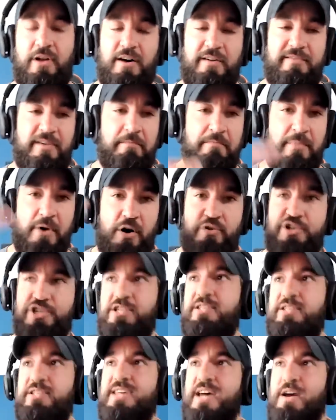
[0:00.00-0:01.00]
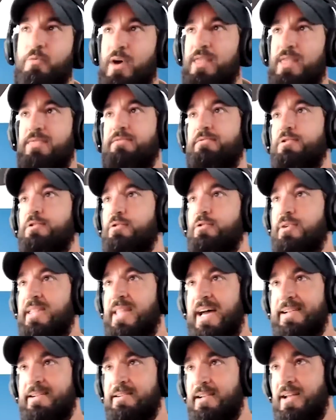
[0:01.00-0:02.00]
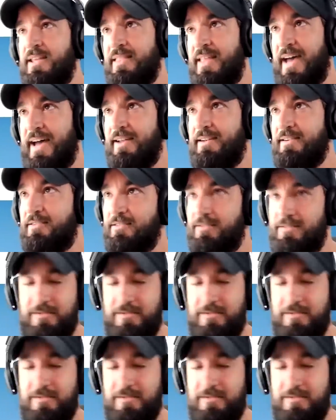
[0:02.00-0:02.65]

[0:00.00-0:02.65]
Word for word: of emotions I went through in that in that